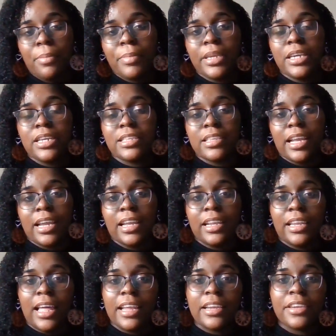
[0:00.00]
because I got a
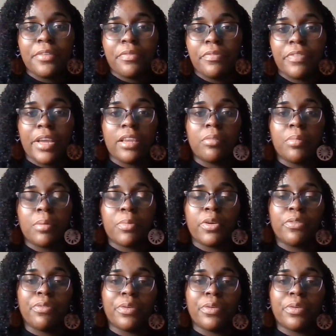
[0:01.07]
lot of different family member and